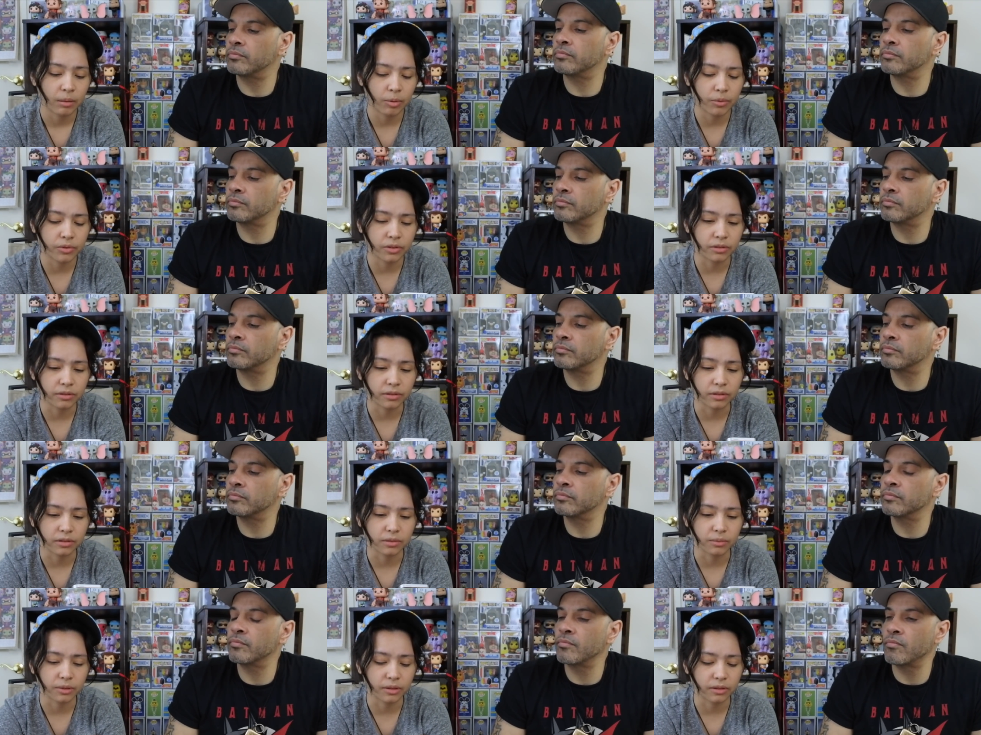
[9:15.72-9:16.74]
Speaker 1: I'm always curious as
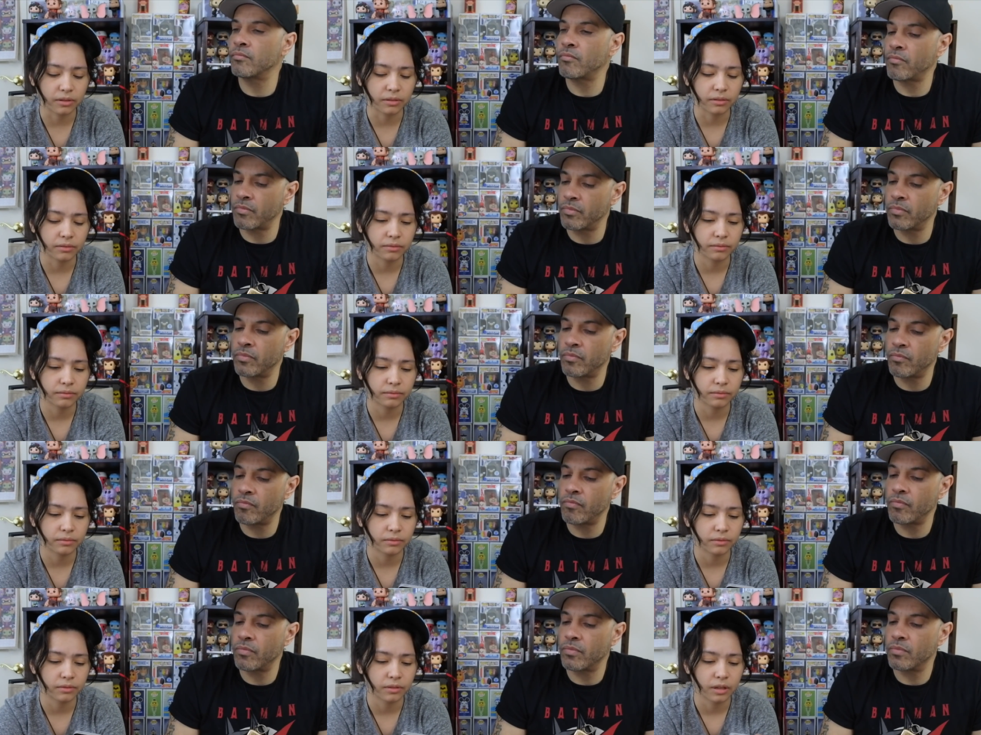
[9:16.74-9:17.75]
to what they're
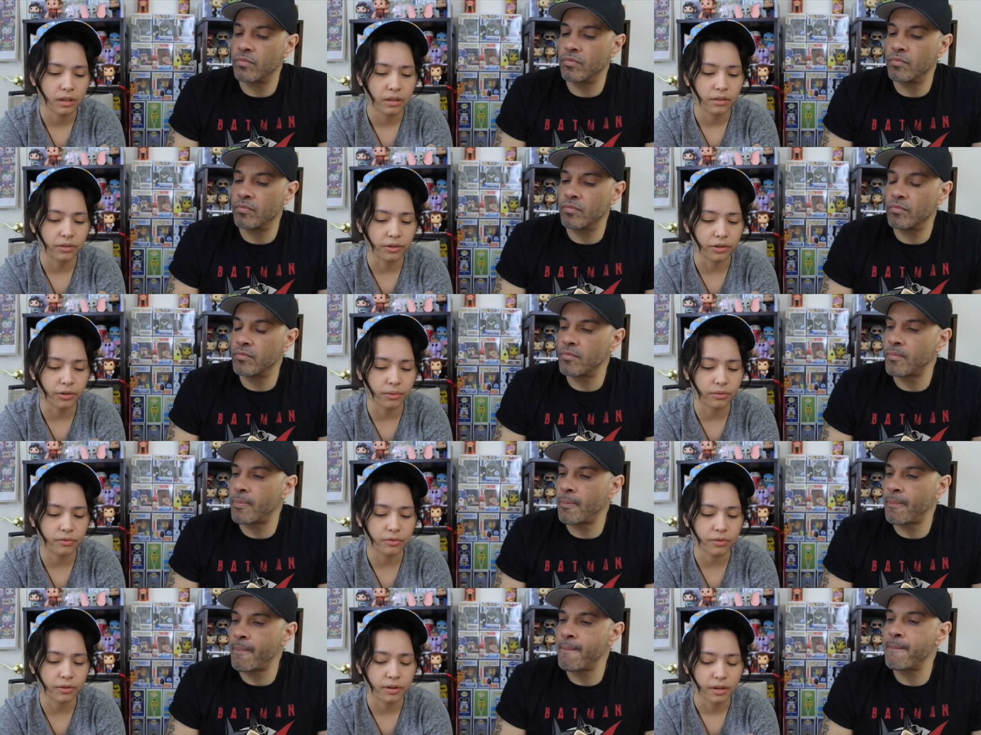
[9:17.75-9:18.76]
they're going
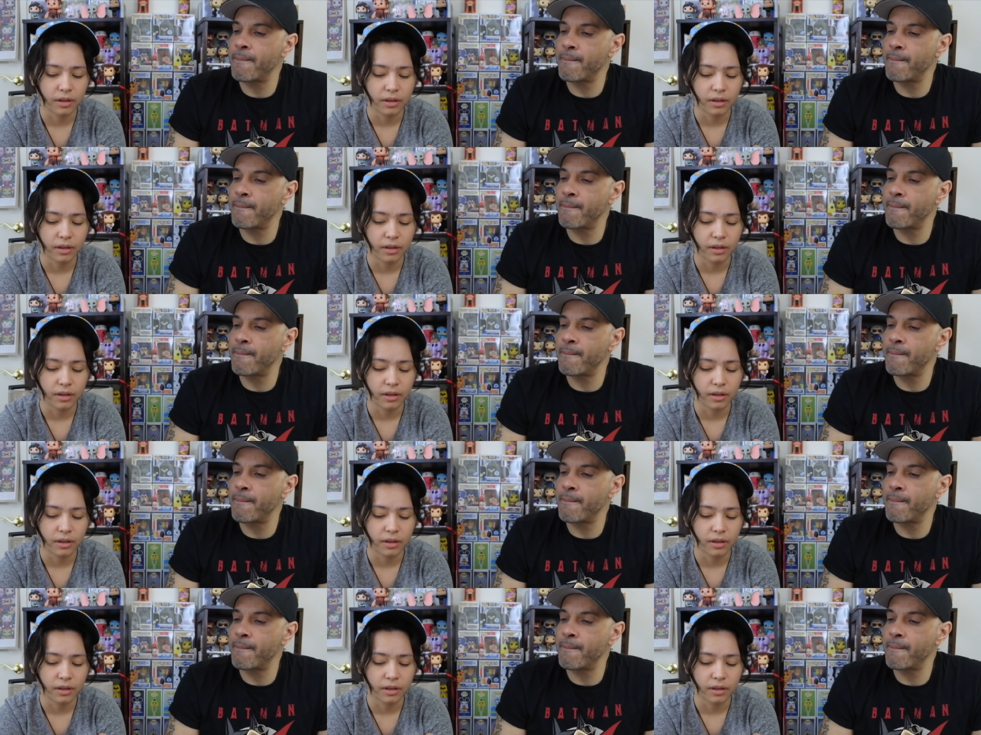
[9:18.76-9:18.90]
for.